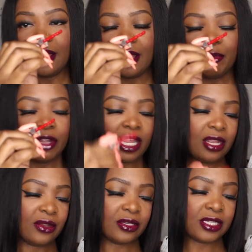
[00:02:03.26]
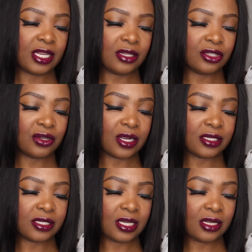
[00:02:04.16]
Applicator's
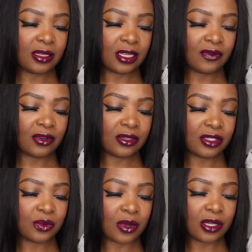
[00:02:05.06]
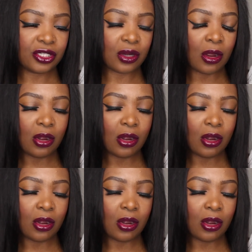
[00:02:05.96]
interesting. I'll give it a swatch.